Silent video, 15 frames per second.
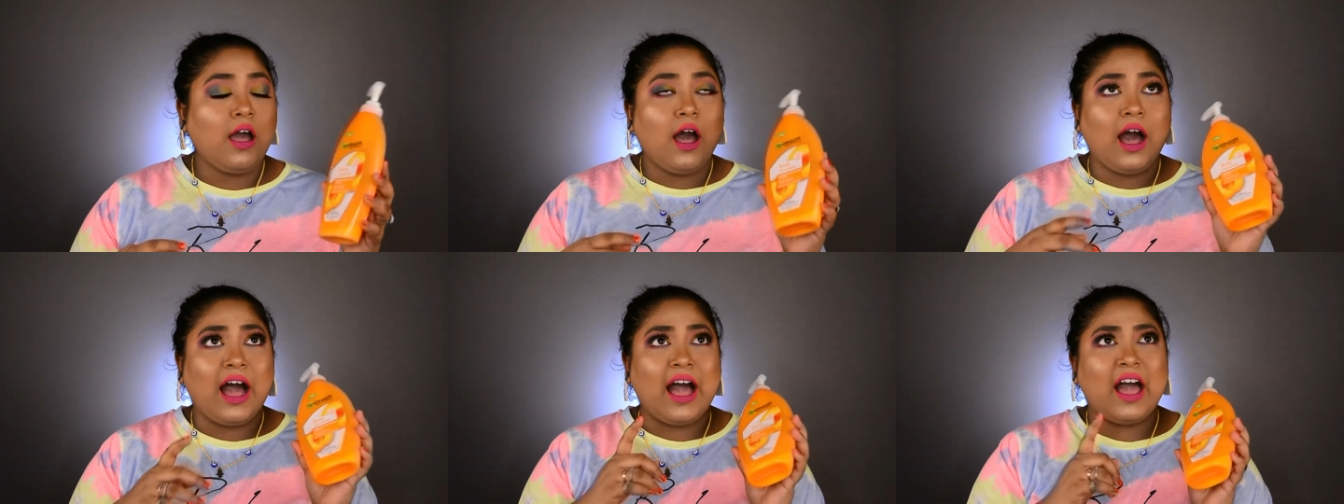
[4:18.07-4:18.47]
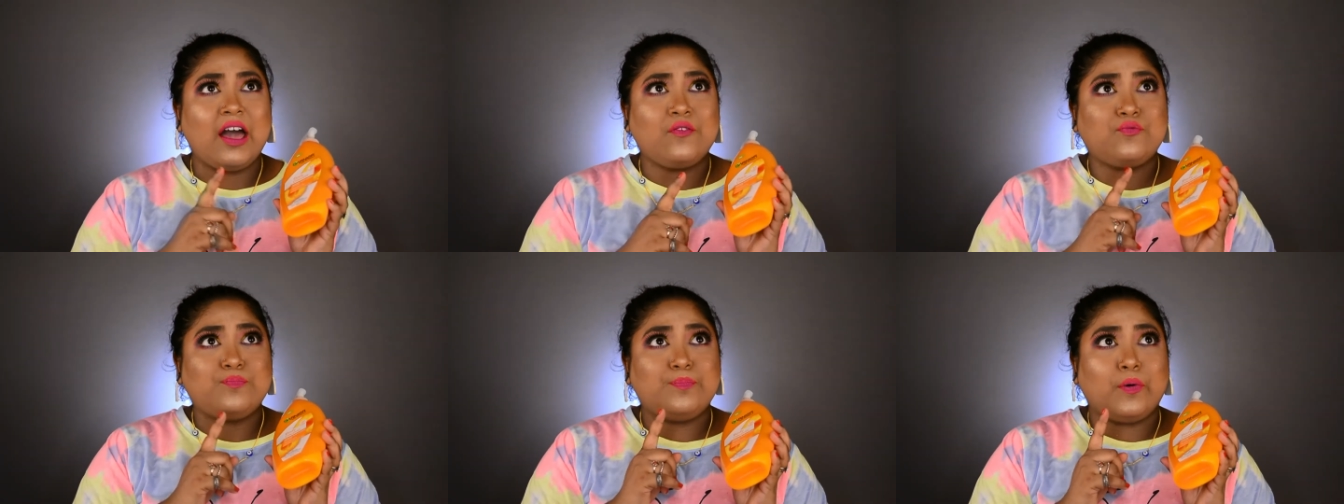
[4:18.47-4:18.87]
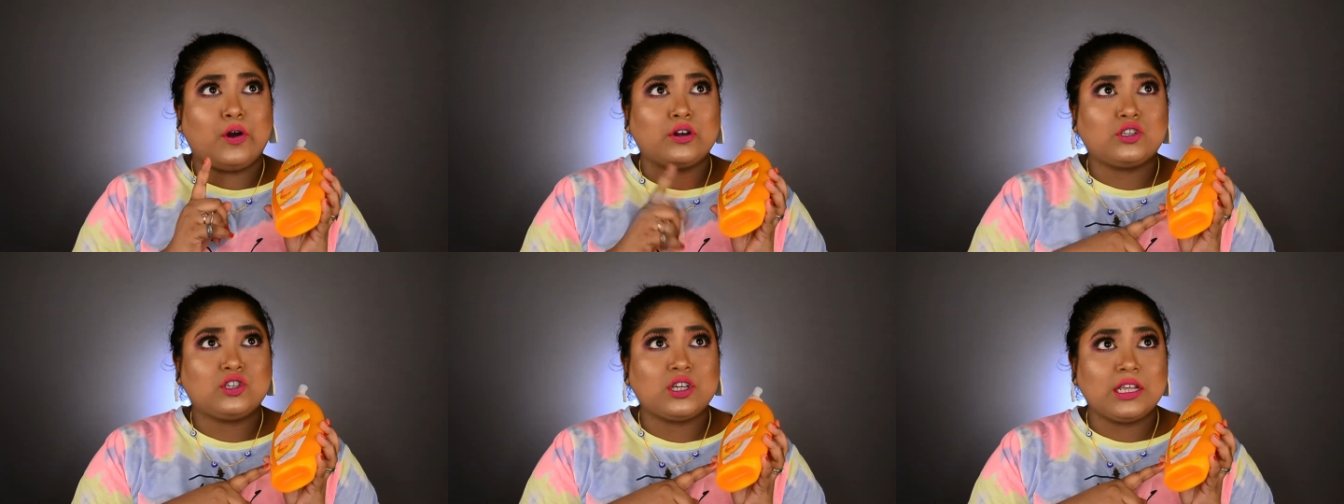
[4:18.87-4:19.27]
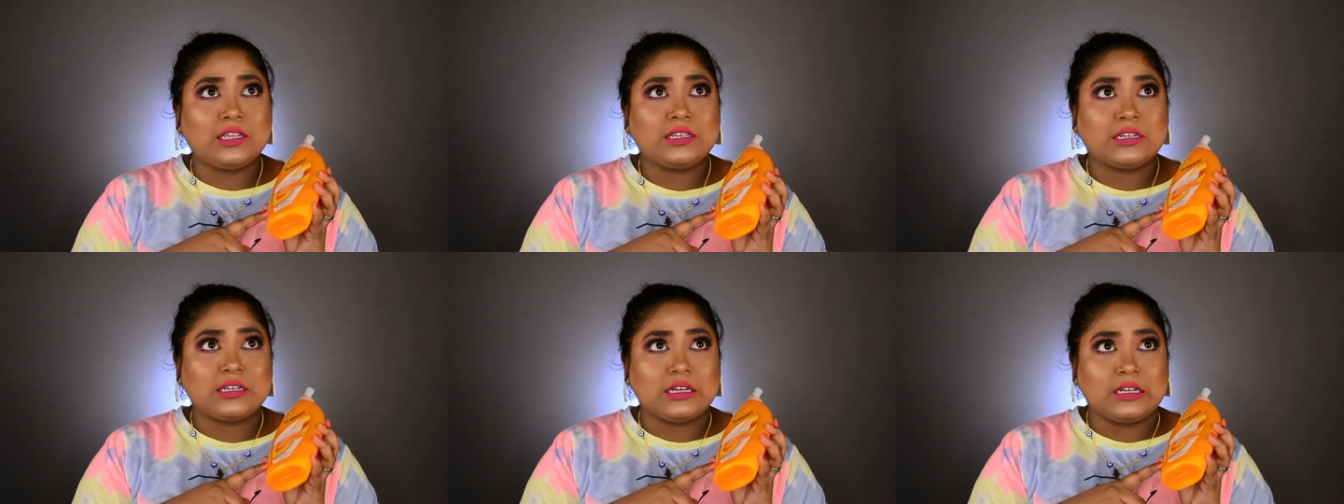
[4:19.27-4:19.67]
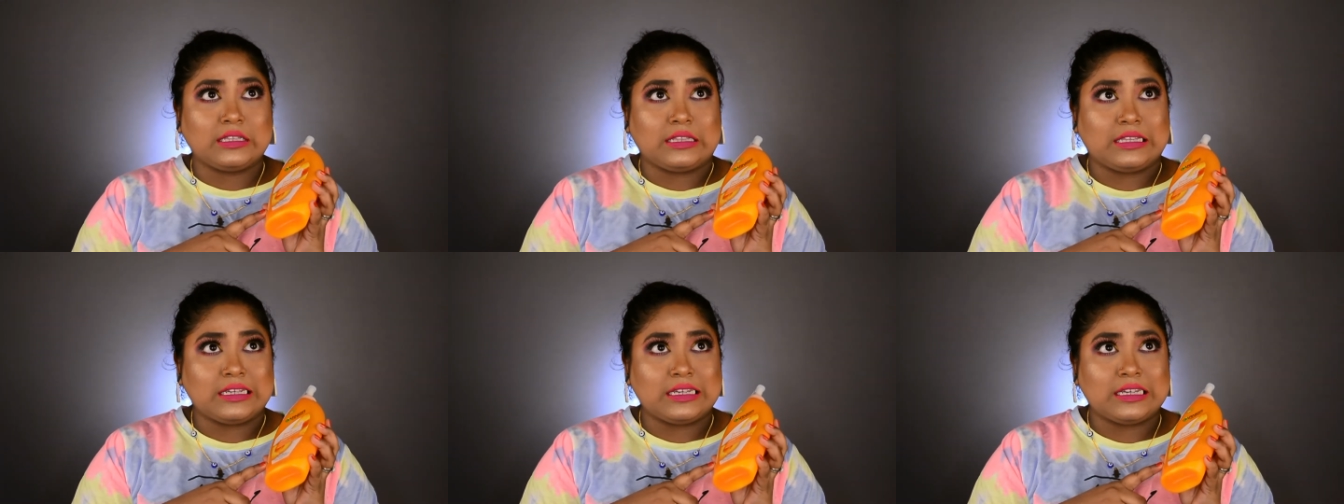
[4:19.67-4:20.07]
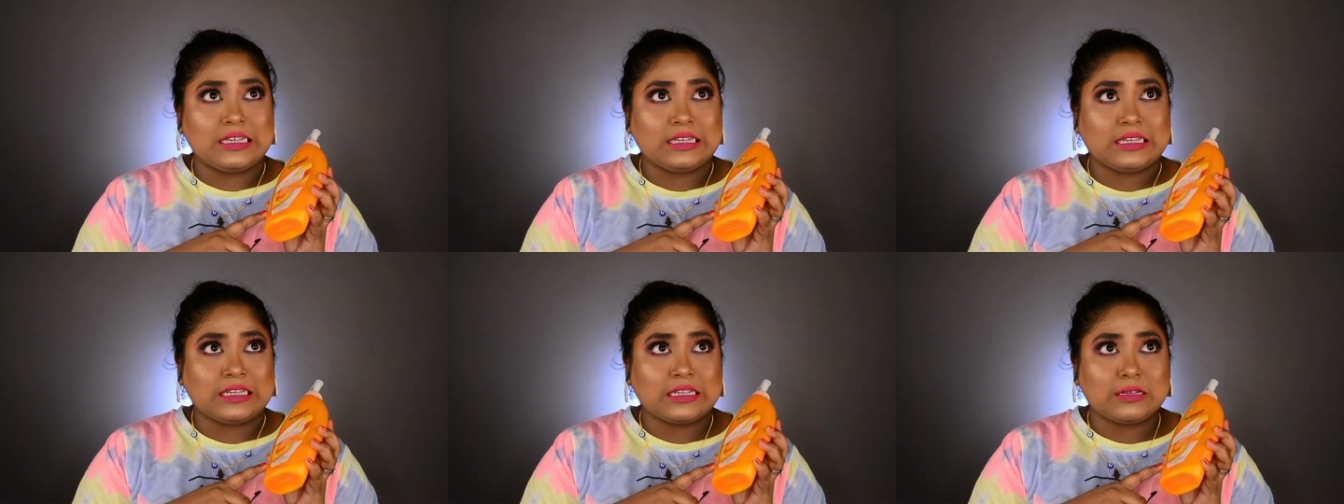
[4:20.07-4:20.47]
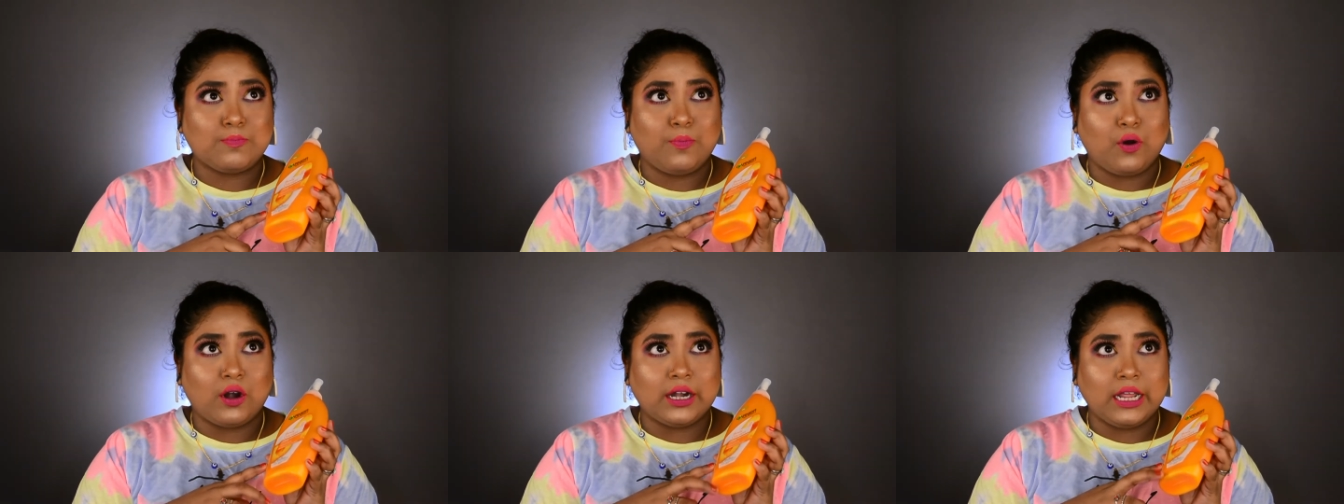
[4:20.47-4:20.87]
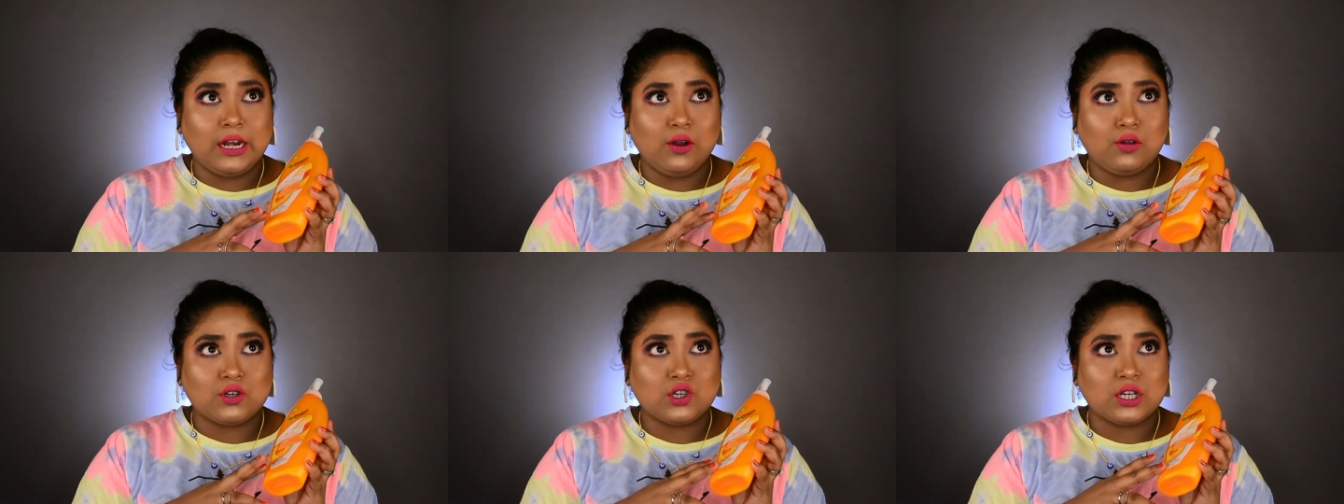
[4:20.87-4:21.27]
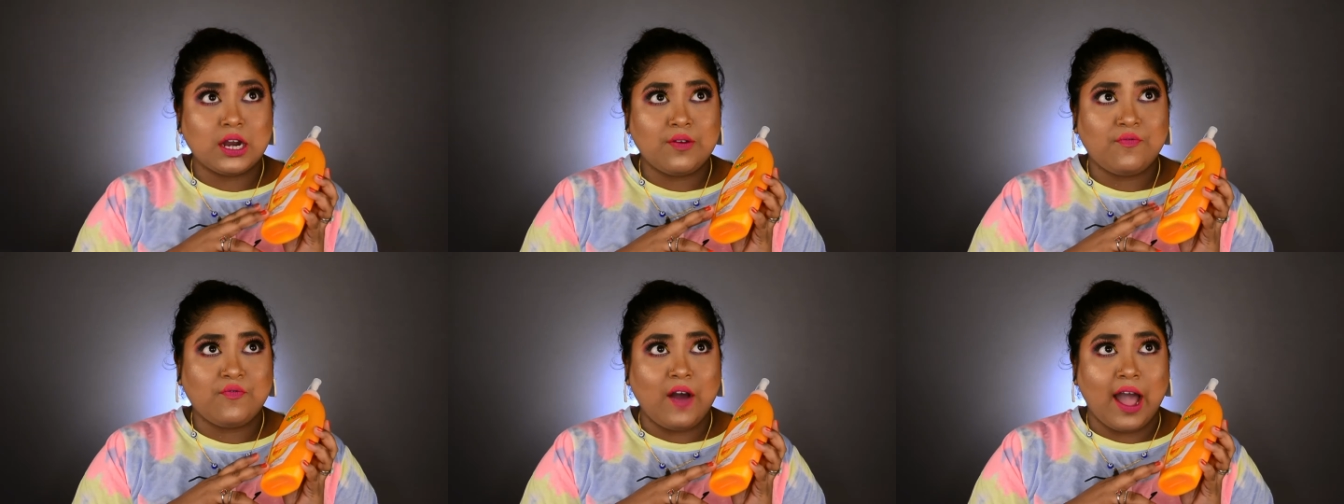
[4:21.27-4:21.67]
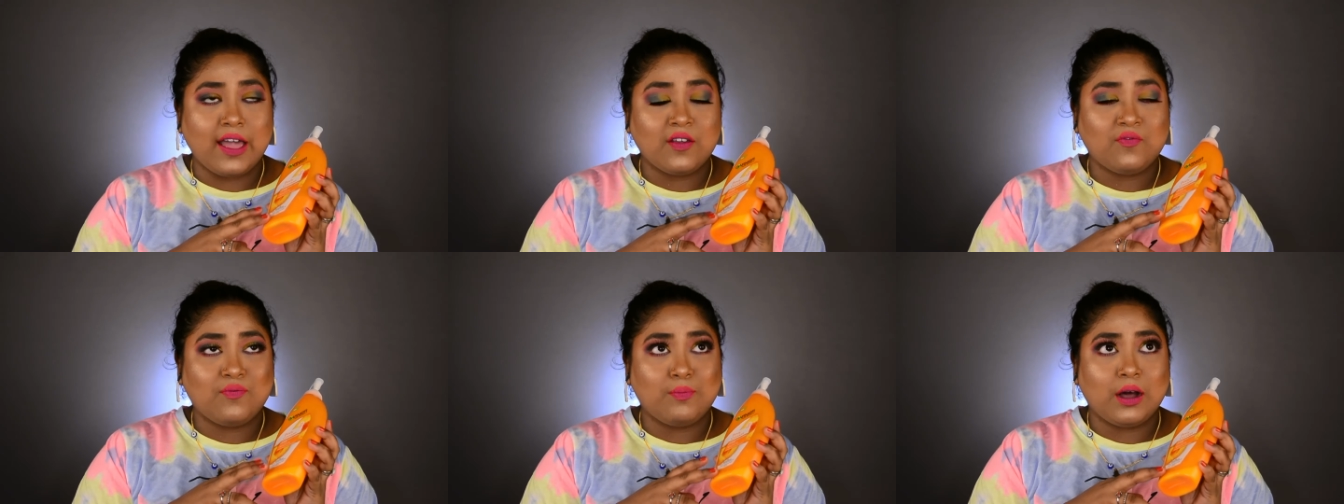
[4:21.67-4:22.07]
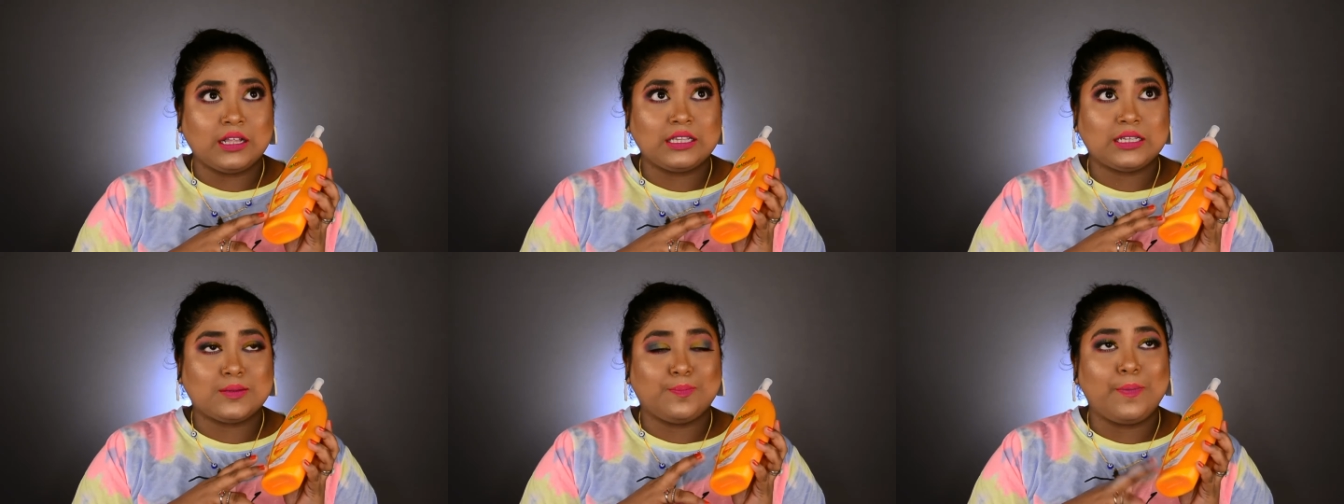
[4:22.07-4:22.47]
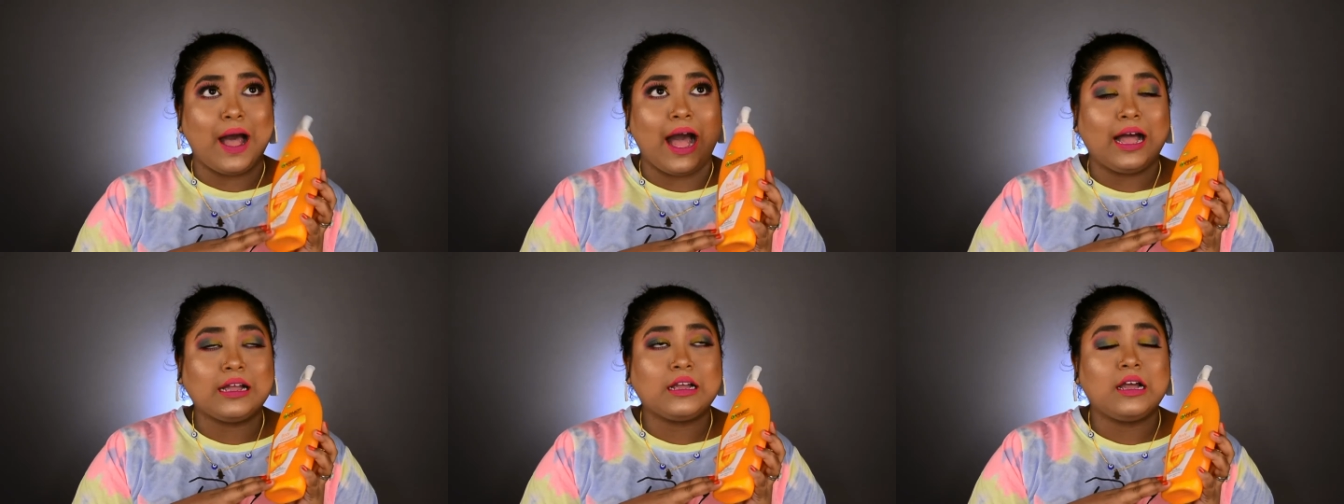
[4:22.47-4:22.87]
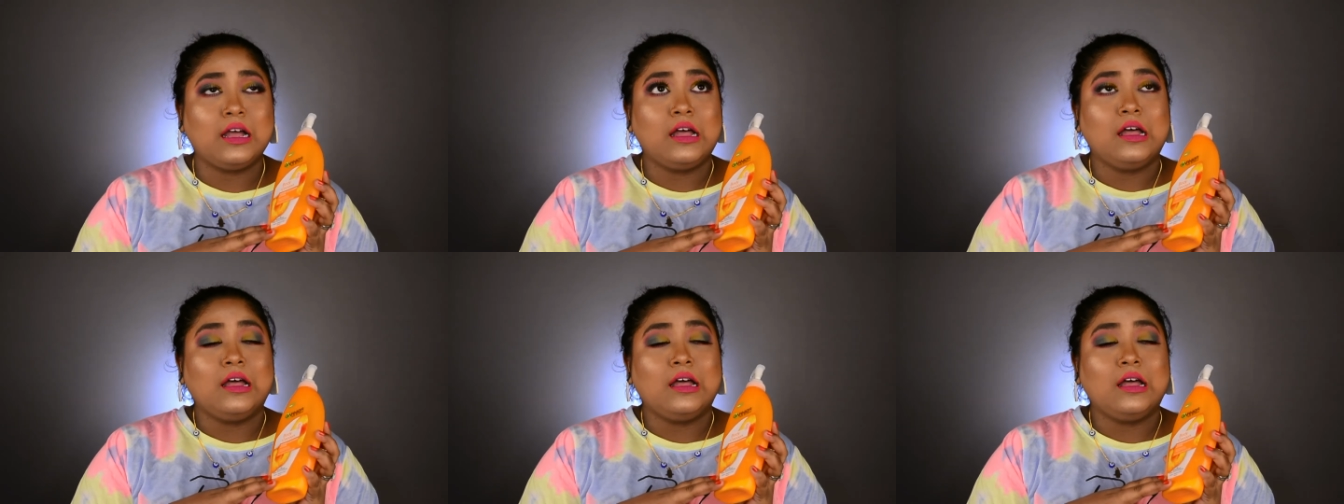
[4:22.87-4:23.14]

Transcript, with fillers: I have purchased uh, this body lotion 5 months back.